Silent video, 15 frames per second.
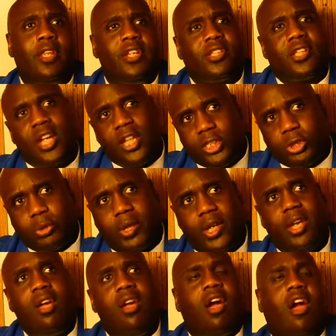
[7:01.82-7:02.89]
this country
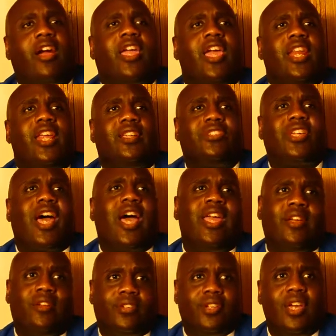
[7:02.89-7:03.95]
are getting
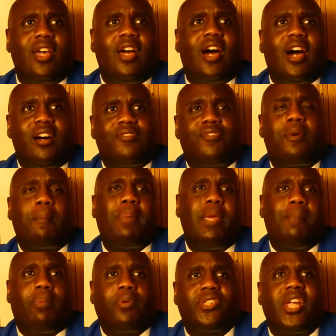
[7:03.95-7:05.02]
tired of
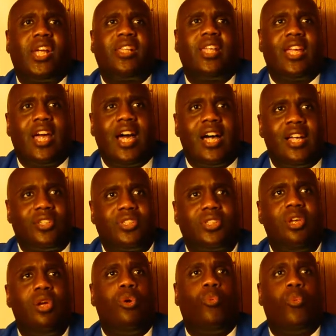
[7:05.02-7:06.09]
people telling us
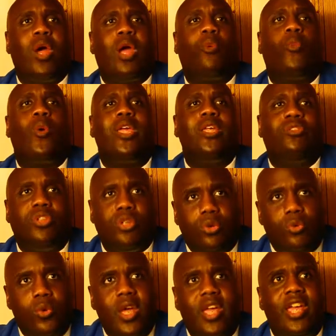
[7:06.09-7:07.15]
where we
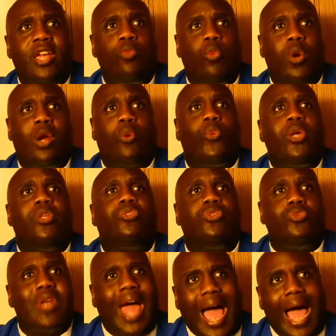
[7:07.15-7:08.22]
do and where we do
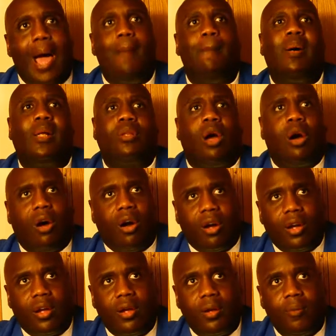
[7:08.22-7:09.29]
not belong.
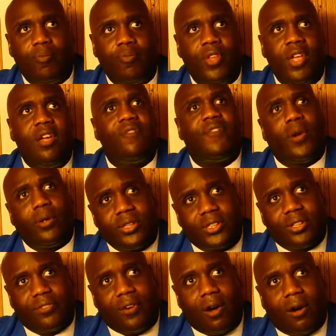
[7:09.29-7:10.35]
First
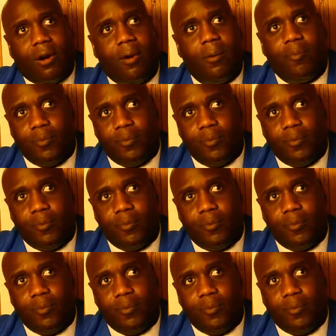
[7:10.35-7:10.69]
of all,